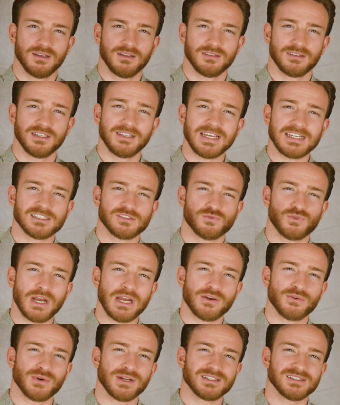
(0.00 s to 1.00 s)
The next
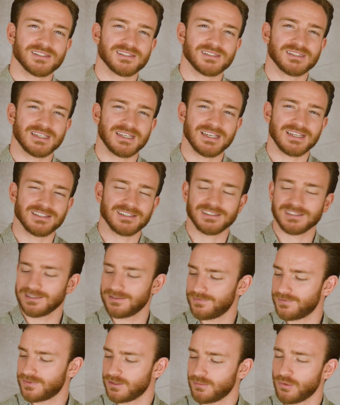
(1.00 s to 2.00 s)
fragrance is
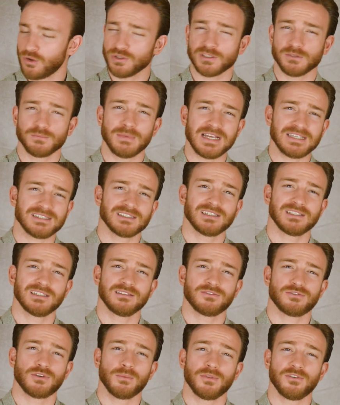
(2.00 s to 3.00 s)
the most
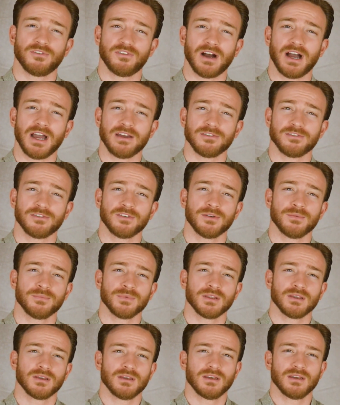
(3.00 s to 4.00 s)
masculine from the 5,
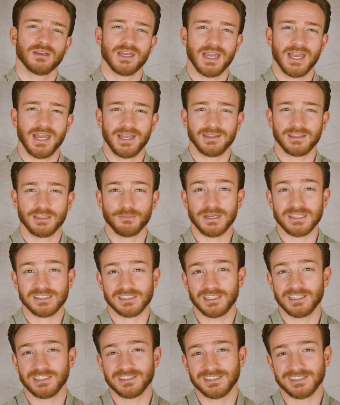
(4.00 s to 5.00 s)
and the
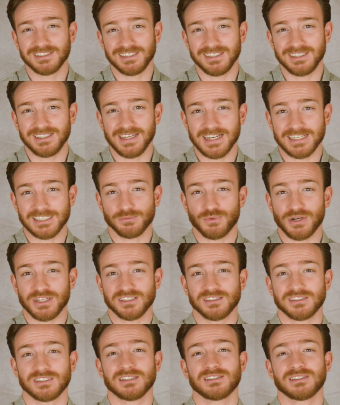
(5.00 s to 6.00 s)
masculinity
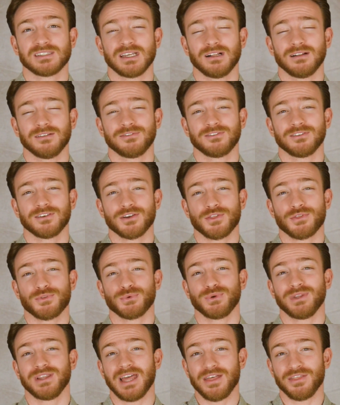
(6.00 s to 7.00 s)
expresses itself
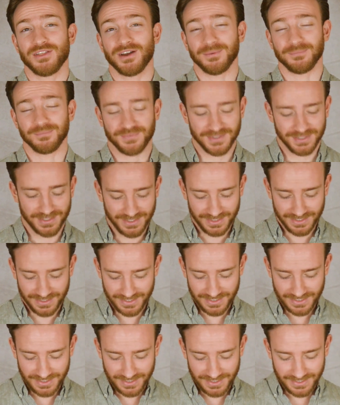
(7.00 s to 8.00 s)
through leather.
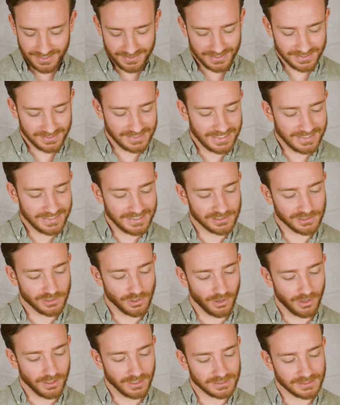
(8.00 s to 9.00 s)
The scent is
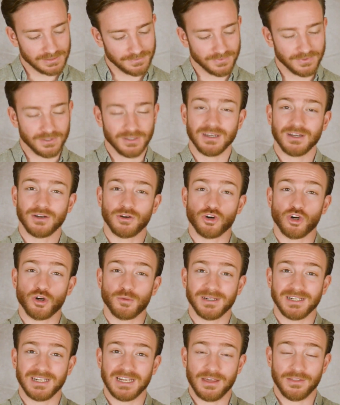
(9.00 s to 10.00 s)
called
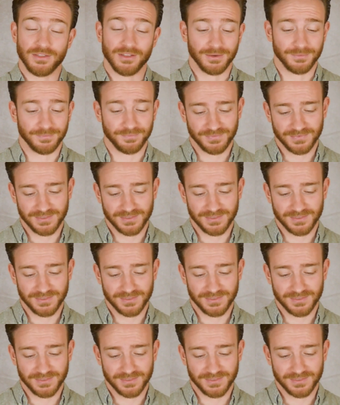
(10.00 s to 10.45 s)
Urban Leather.